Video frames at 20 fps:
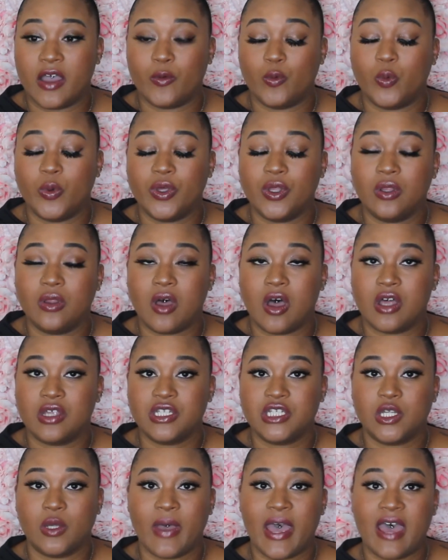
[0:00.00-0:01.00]
we'll
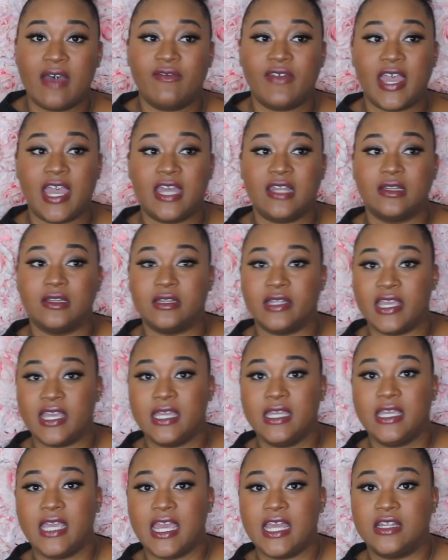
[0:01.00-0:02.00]
also have a
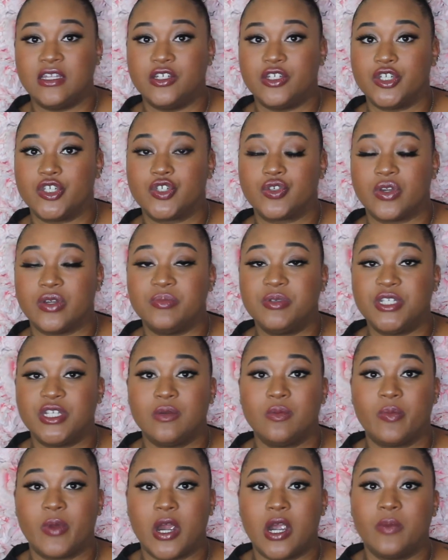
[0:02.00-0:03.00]
link in the
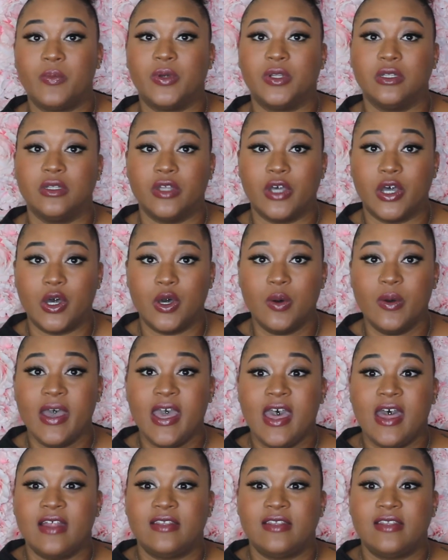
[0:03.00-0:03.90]
description bar below